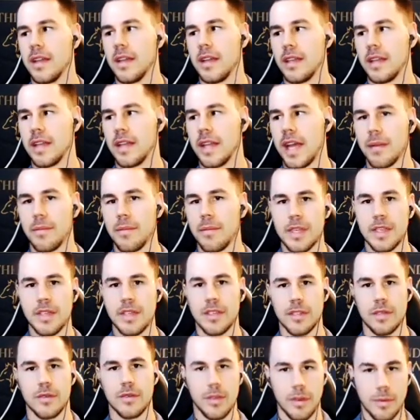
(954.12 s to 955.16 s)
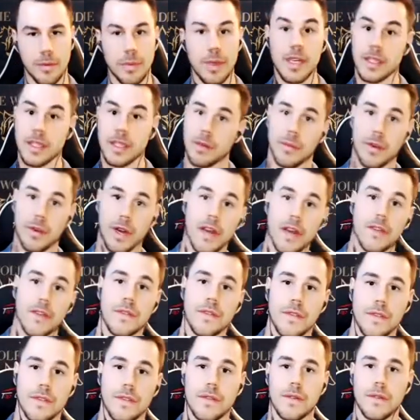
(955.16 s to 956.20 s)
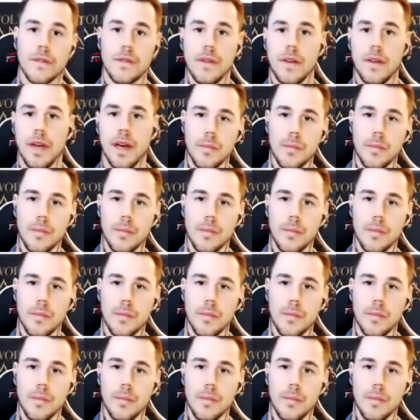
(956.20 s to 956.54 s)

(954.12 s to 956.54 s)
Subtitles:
that means you're being someone else. You're not